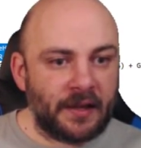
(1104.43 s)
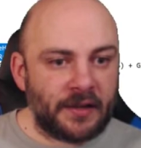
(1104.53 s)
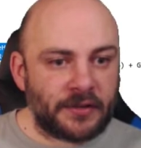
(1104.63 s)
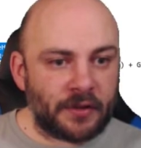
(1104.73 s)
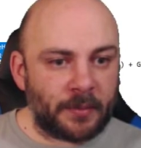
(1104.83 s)

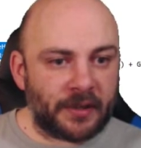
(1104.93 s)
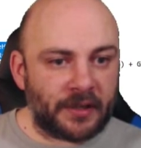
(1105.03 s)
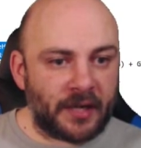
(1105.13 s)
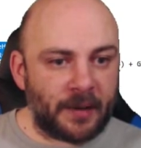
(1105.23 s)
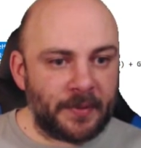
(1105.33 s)
So I'm going to
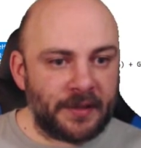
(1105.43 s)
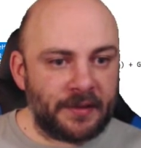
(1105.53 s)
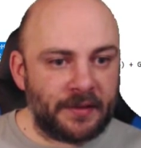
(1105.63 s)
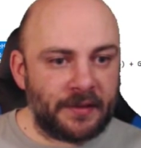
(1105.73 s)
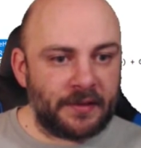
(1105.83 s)
copy
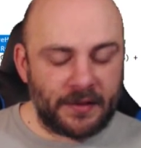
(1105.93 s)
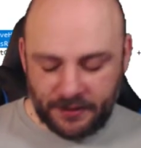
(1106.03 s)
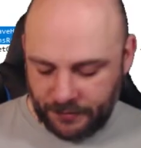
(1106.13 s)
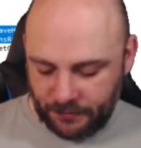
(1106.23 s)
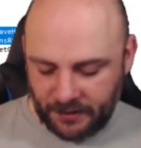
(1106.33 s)
these
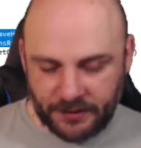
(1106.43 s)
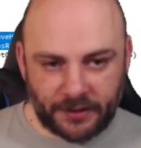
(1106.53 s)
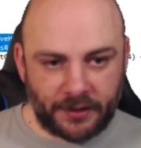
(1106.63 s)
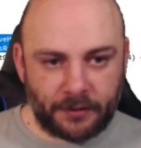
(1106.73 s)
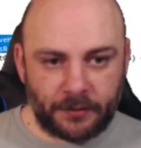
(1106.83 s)
2 lines
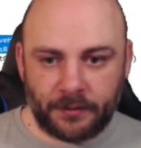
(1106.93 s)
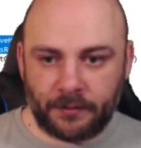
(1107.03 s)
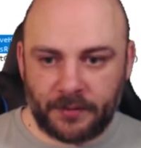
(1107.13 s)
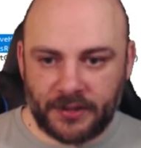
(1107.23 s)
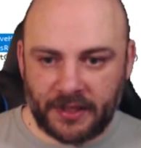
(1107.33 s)
of code,
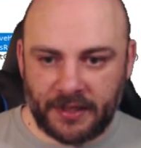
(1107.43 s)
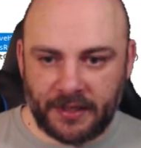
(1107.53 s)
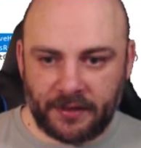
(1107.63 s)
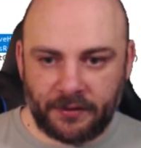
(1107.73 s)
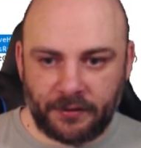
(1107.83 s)
which I
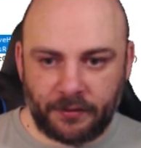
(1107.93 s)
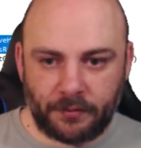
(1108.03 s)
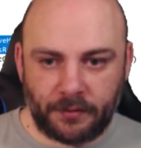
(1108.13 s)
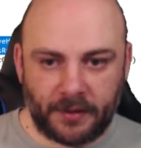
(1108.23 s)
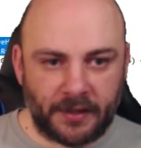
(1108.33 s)
can't
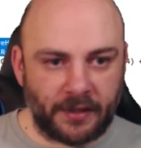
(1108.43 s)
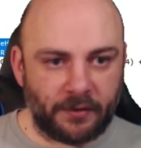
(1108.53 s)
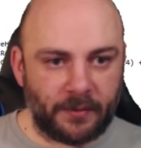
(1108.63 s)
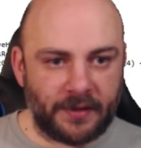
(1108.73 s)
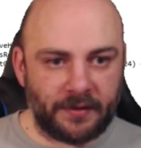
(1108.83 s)
do any
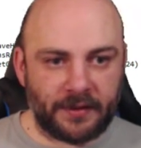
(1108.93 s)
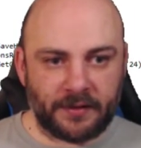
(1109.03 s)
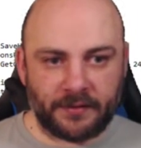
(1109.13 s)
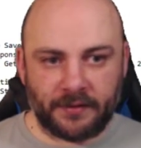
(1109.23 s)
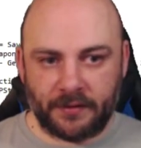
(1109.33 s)
other way than this.